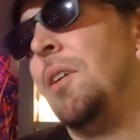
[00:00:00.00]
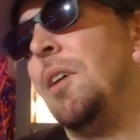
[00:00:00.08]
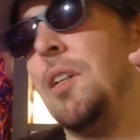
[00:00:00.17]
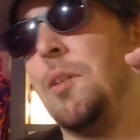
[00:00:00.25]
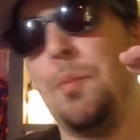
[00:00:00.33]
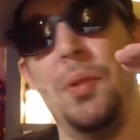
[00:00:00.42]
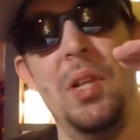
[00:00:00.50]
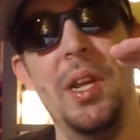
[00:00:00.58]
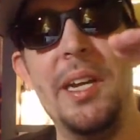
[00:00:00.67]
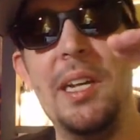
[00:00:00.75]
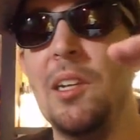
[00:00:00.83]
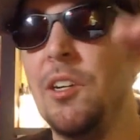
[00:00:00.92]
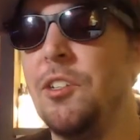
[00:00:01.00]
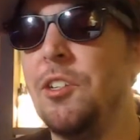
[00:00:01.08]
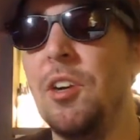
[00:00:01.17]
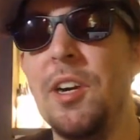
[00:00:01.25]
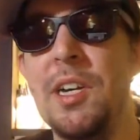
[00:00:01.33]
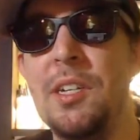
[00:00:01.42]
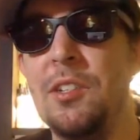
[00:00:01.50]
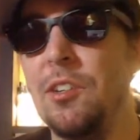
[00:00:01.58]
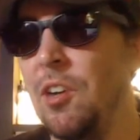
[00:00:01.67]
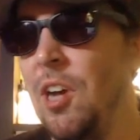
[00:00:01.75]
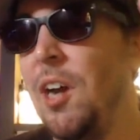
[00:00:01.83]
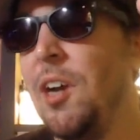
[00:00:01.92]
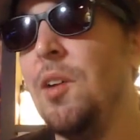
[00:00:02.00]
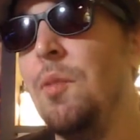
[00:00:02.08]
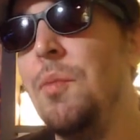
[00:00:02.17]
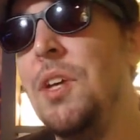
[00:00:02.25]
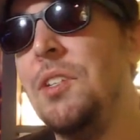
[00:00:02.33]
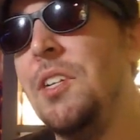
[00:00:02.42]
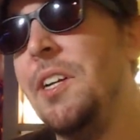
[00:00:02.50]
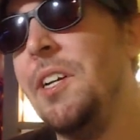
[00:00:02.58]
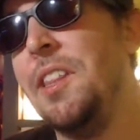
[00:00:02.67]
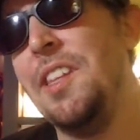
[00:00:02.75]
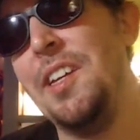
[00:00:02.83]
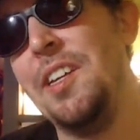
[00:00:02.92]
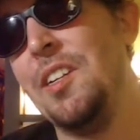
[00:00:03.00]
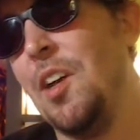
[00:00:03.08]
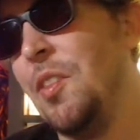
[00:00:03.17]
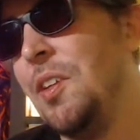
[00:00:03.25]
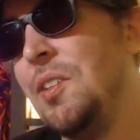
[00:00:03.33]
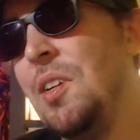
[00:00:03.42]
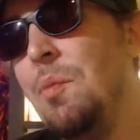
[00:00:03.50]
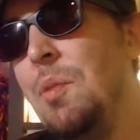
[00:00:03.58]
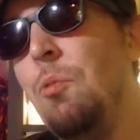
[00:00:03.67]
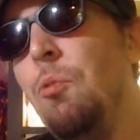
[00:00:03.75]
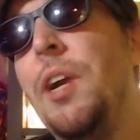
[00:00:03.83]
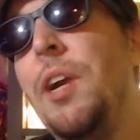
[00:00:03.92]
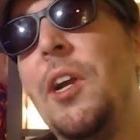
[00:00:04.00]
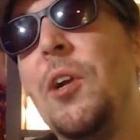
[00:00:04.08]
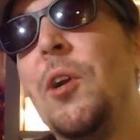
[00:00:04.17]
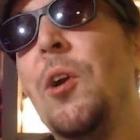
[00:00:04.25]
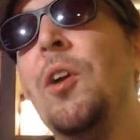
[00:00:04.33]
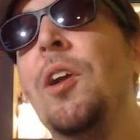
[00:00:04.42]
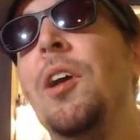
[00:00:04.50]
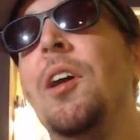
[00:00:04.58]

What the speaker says: It's plenty luxurious. You're not going to miss anything. Nothing's going to be weird.